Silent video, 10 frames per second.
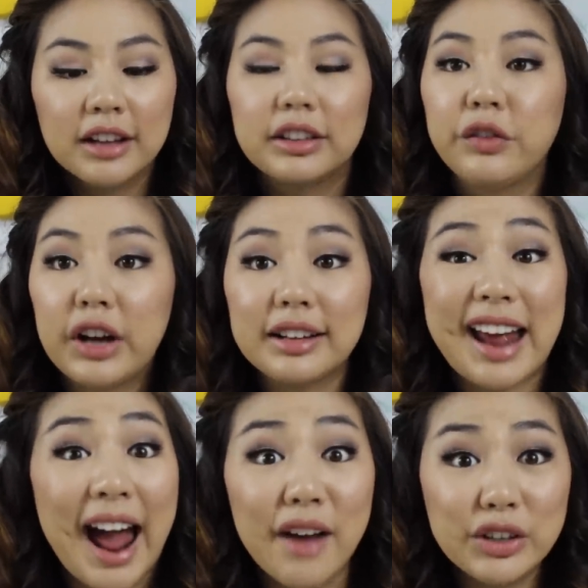So if you guys
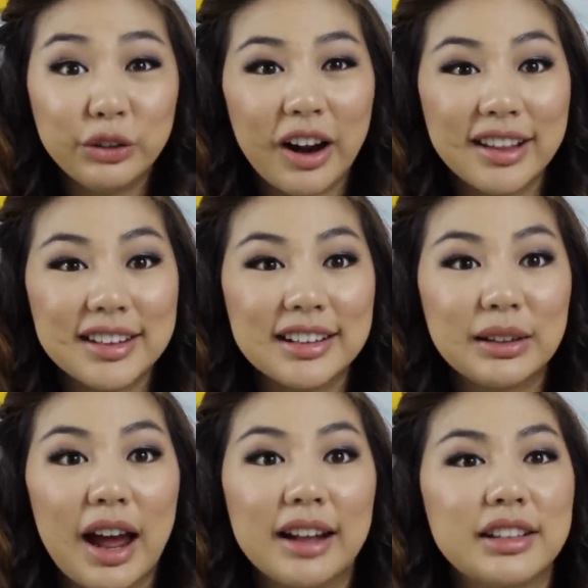haven't tried
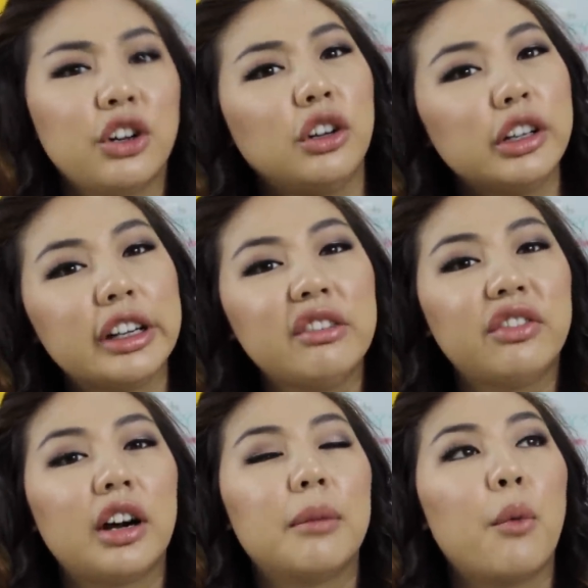these kinds and you're looking
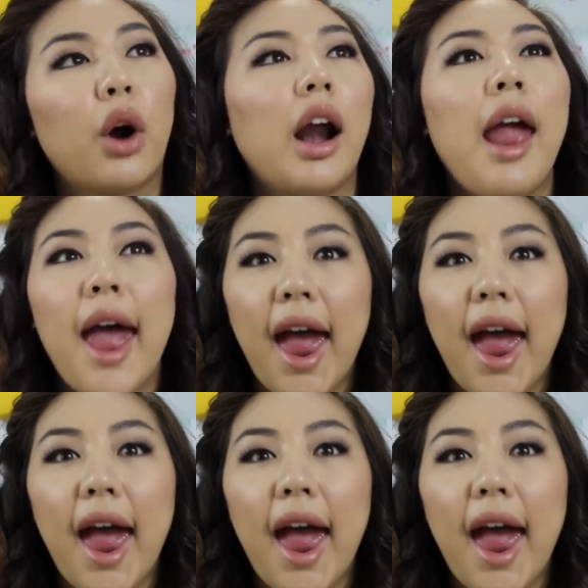for a more